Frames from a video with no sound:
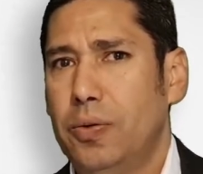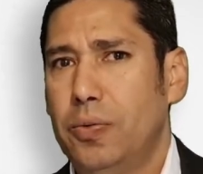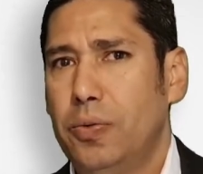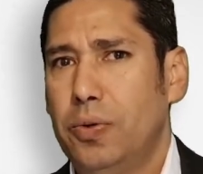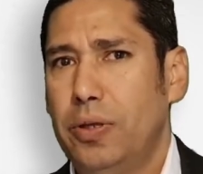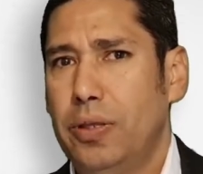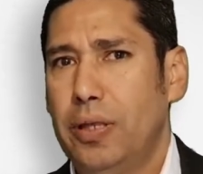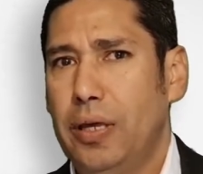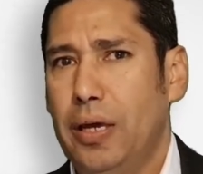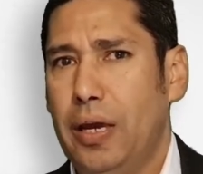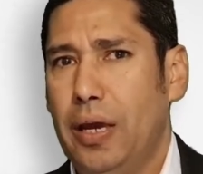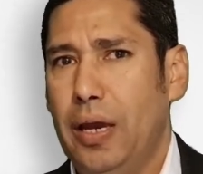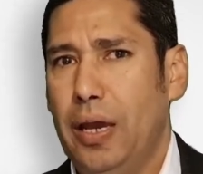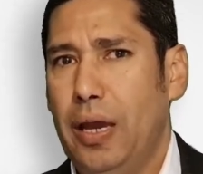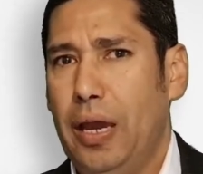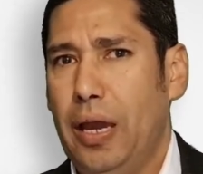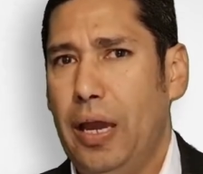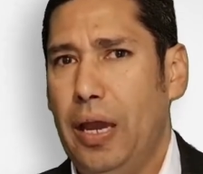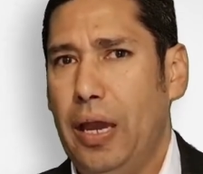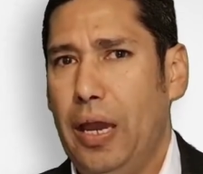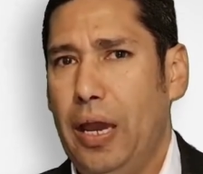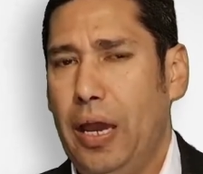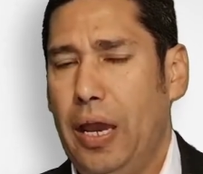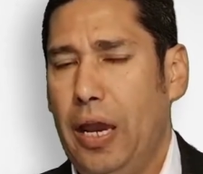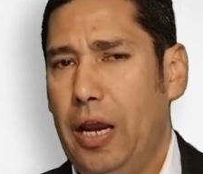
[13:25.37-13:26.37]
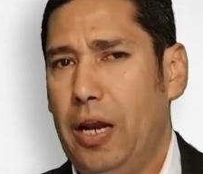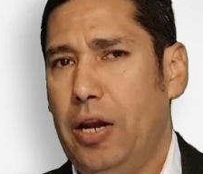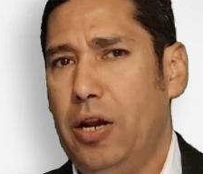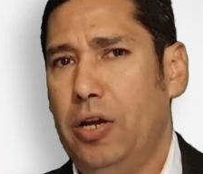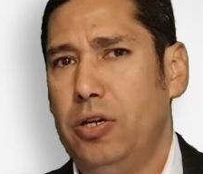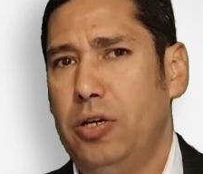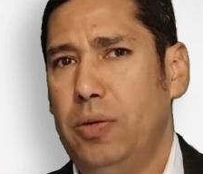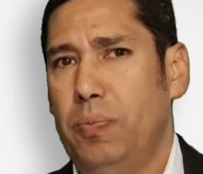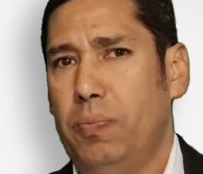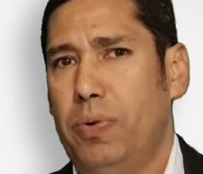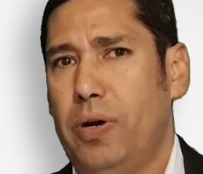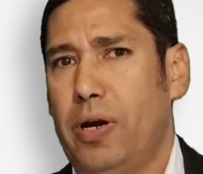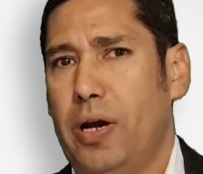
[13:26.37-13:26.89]
with the
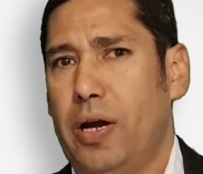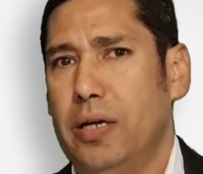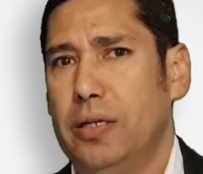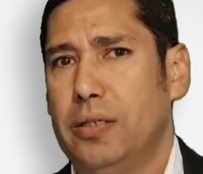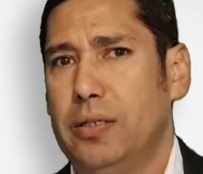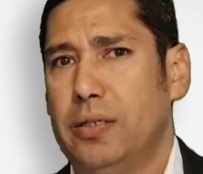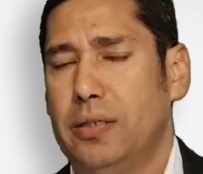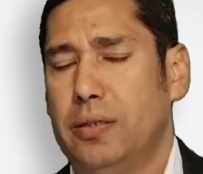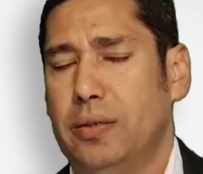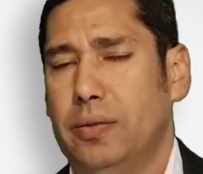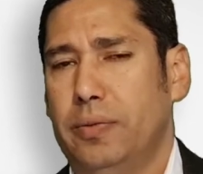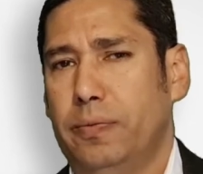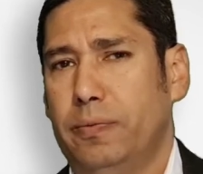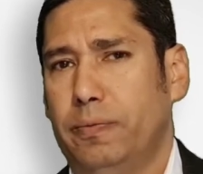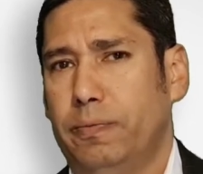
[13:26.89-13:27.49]
energy price.